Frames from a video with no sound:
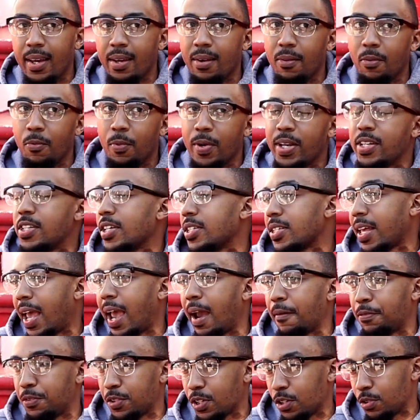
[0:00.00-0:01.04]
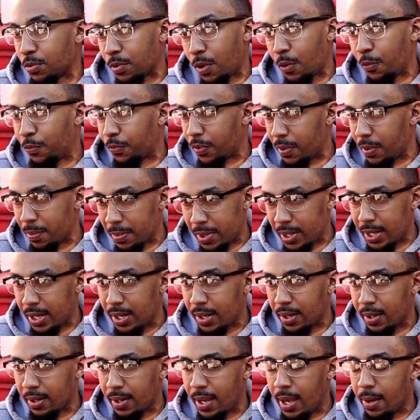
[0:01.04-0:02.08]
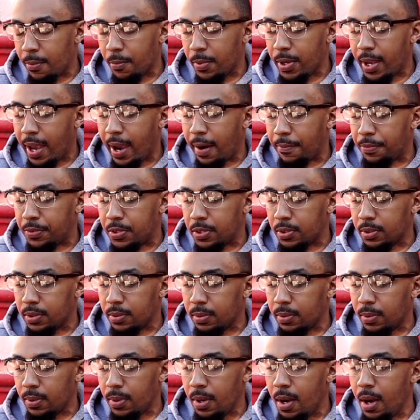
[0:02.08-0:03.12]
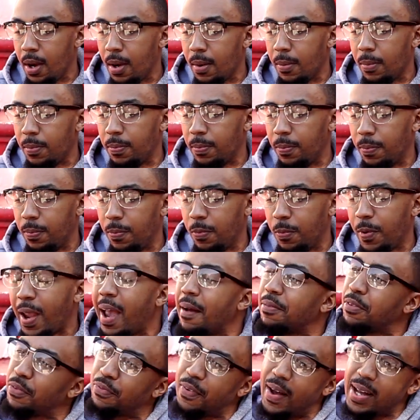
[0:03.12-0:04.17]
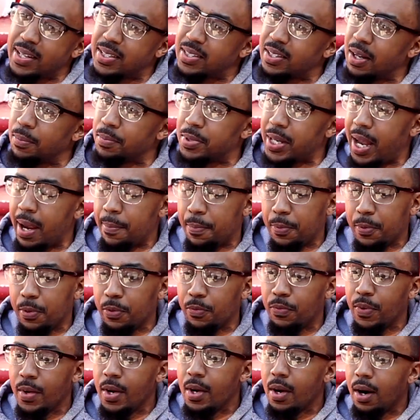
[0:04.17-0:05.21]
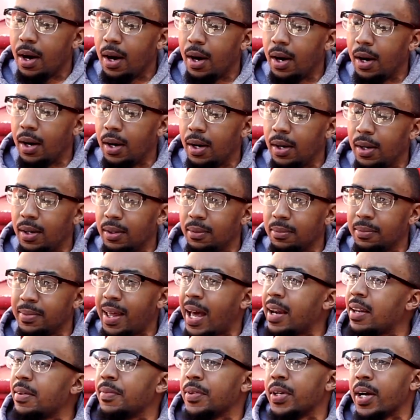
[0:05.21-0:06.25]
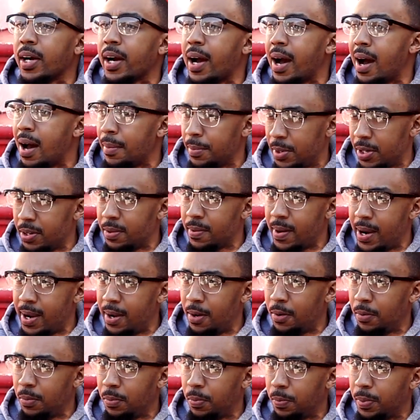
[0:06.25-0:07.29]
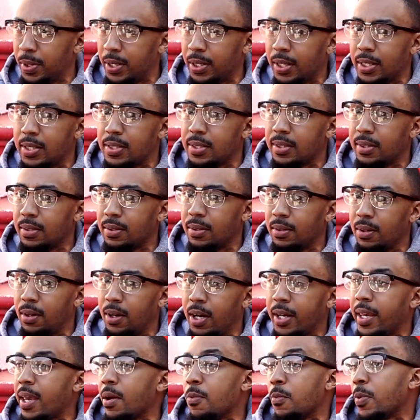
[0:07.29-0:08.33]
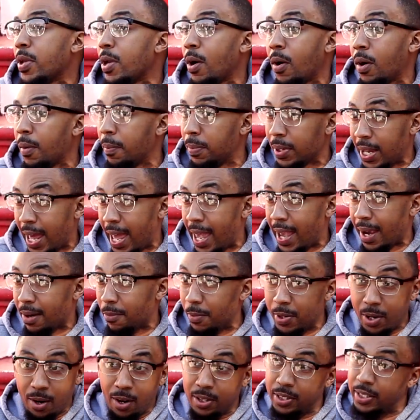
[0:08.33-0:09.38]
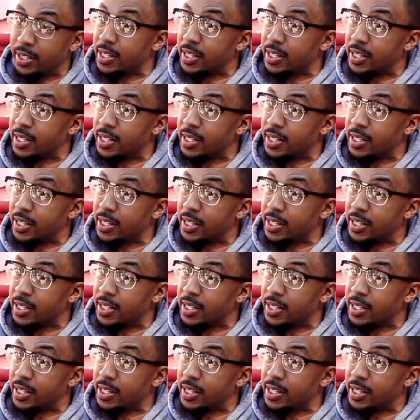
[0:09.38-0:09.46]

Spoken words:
We just have to grow from there, and we have to find some type of, not even a common ground, because again, we all Black, we all in